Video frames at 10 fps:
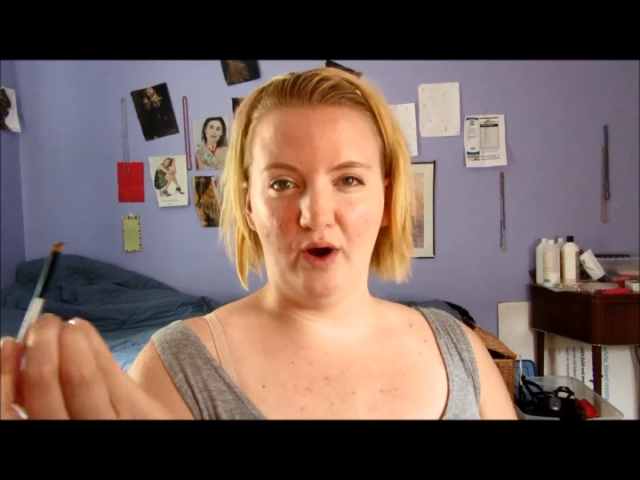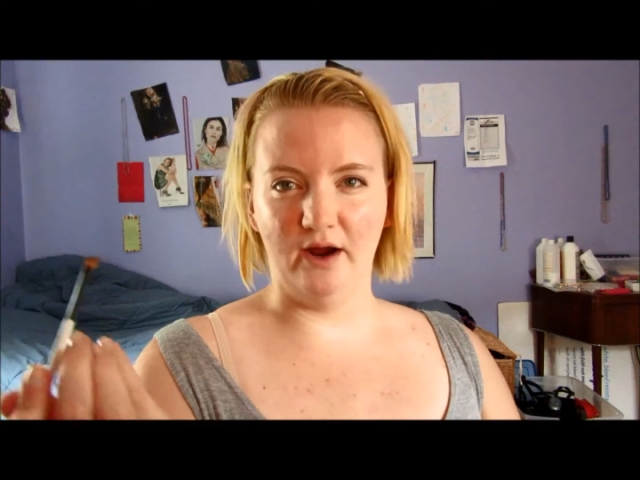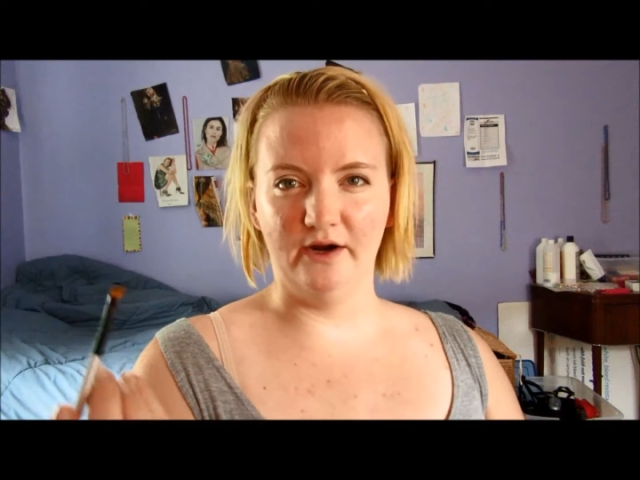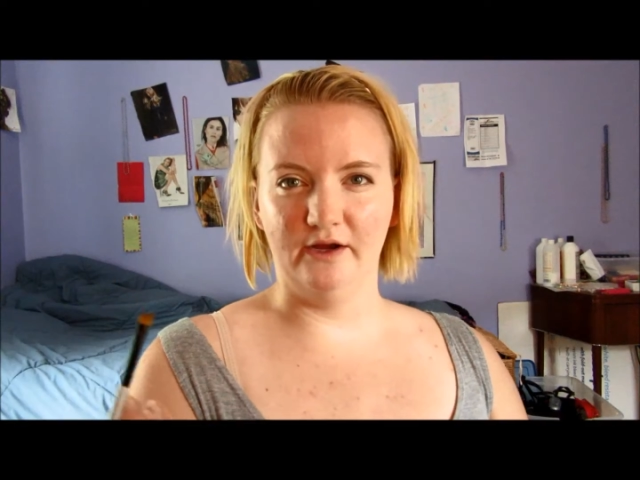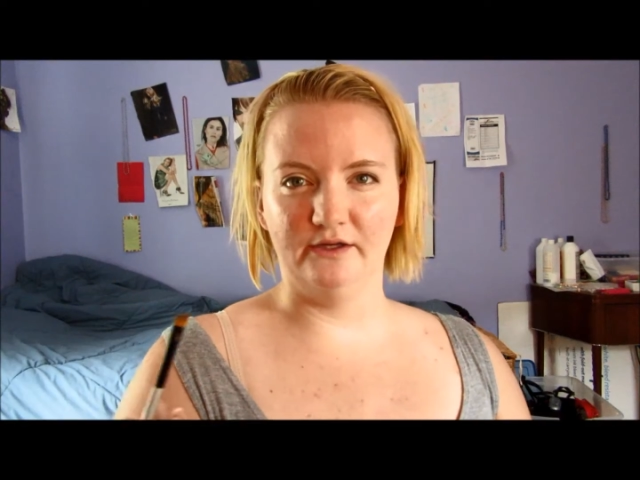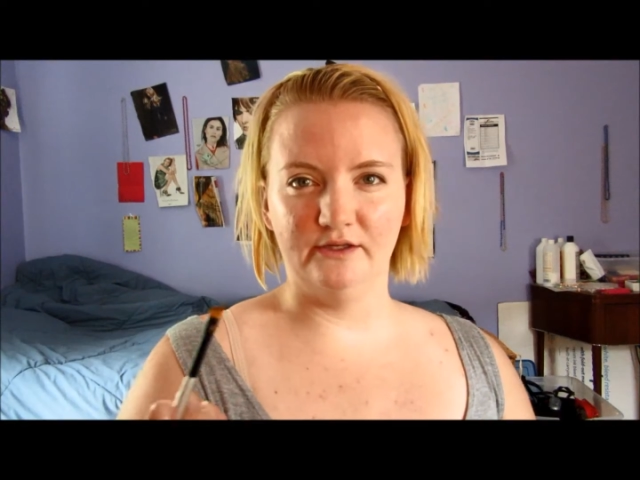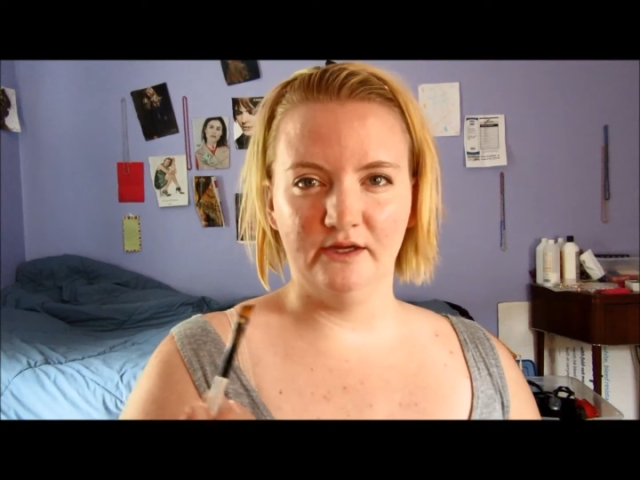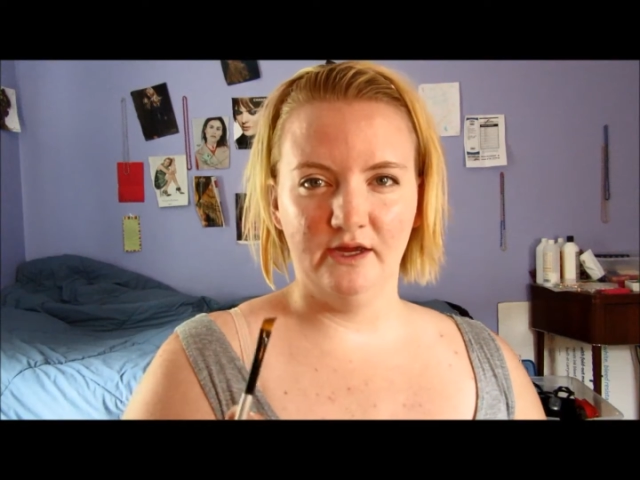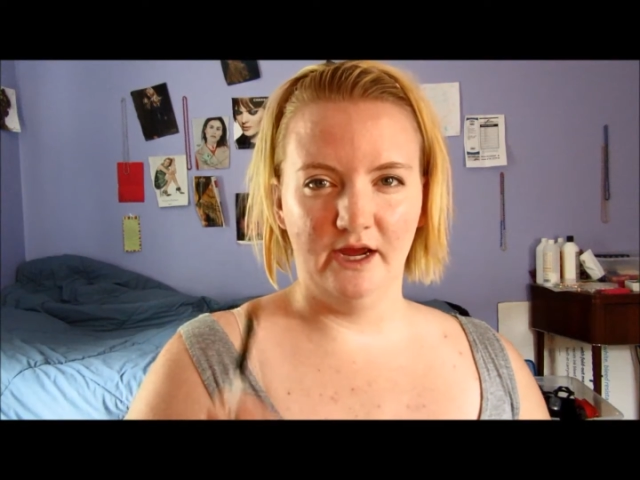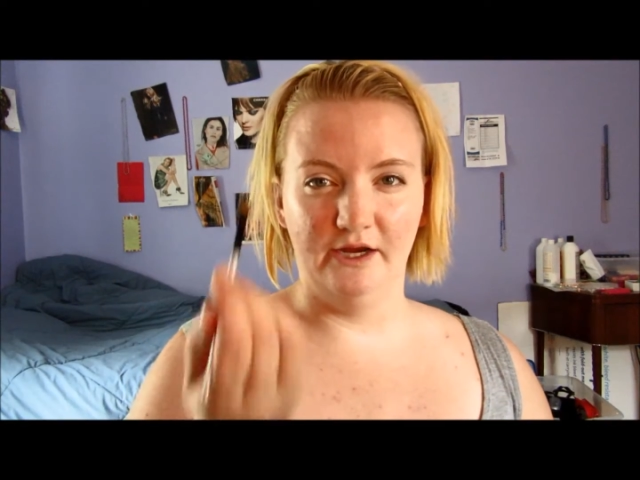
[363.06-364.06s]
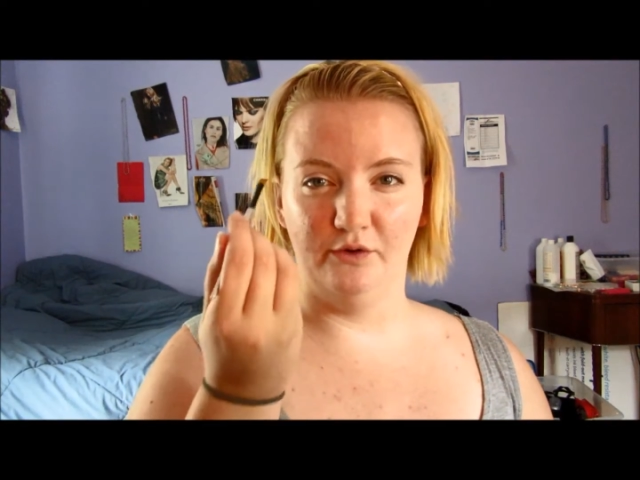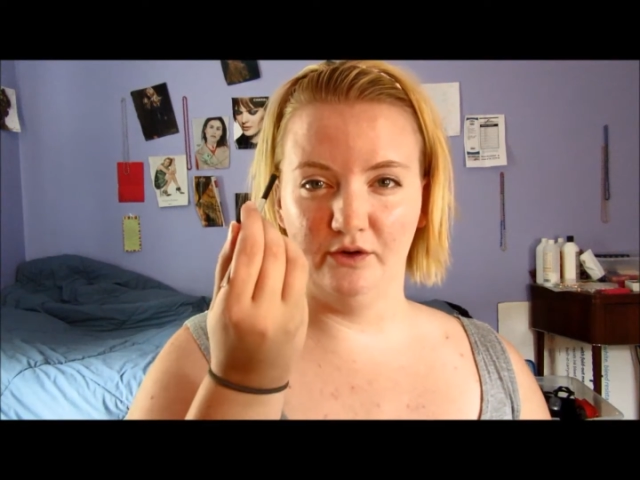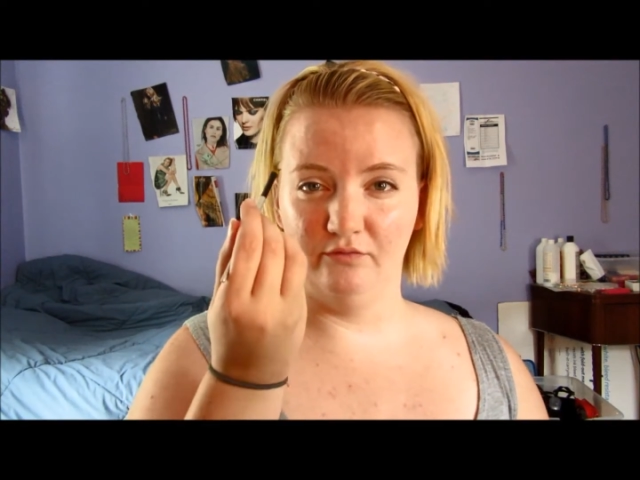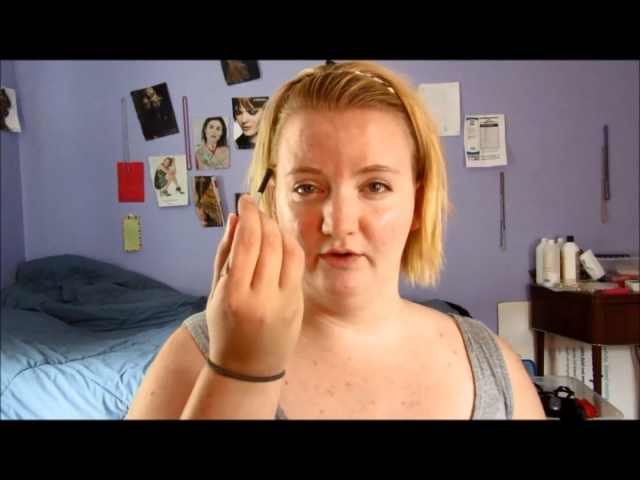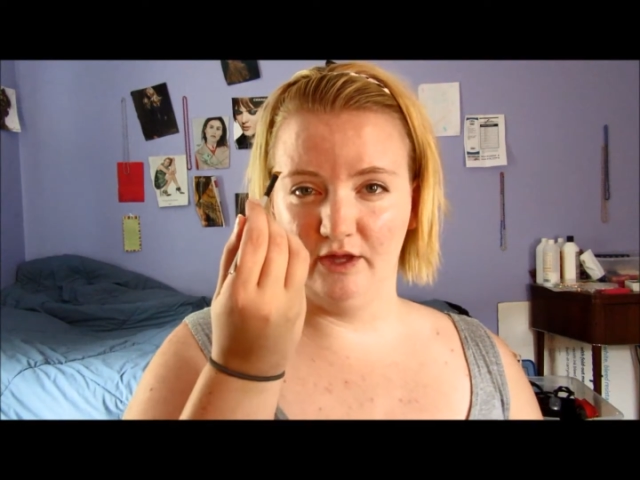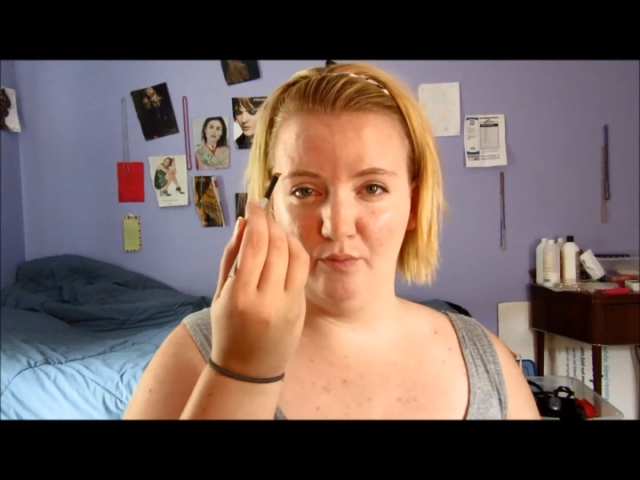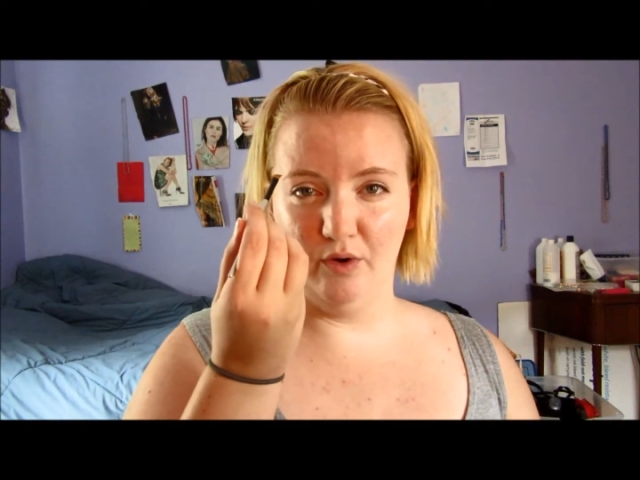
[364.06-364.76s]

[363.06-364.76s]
product and you can really